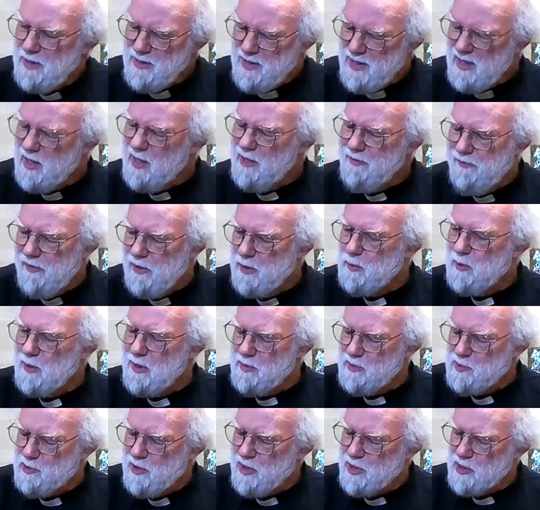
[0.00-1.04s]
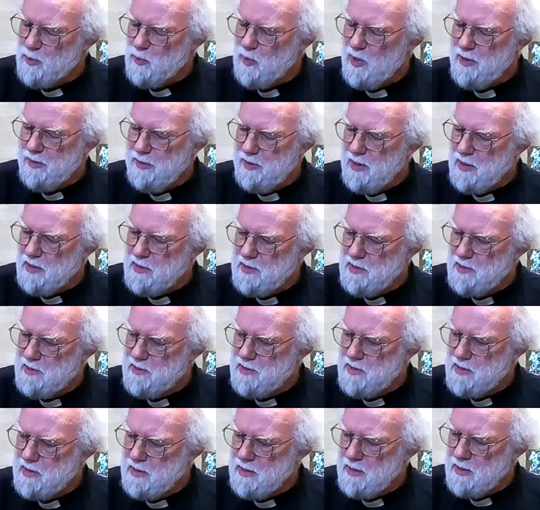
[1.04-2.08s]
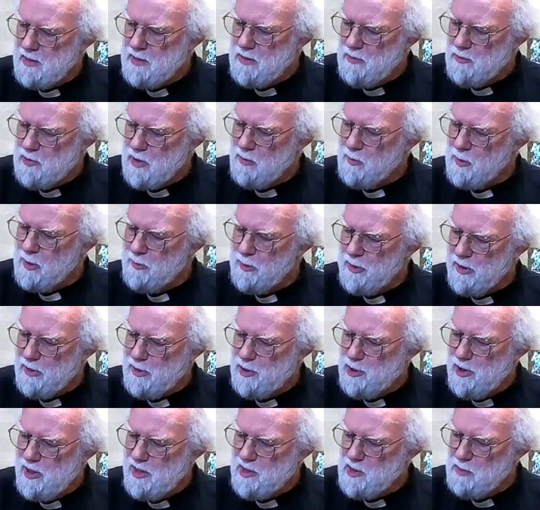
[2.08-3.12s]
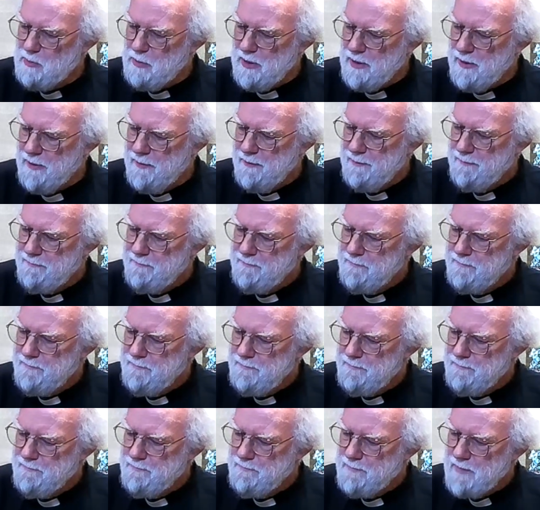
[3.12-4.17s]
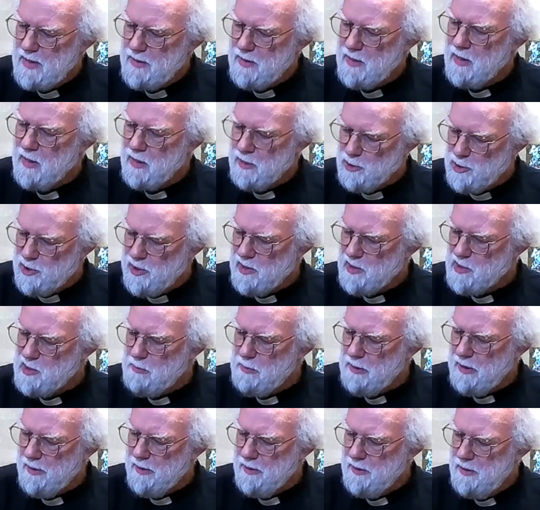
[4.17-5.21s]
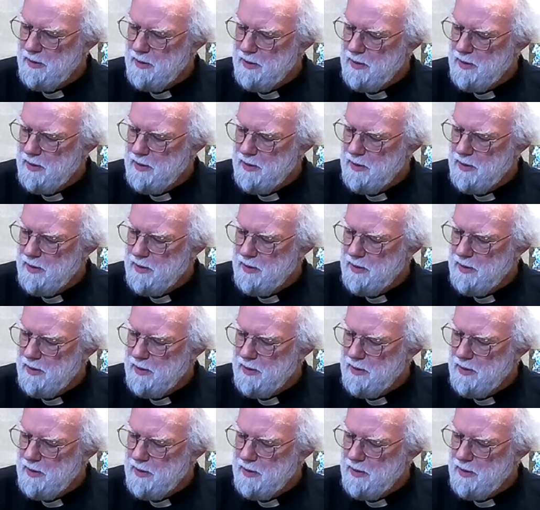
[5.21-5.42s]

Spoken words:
one thing I found when I was trying to write that drama about Shakespeare, the young Shakespeare,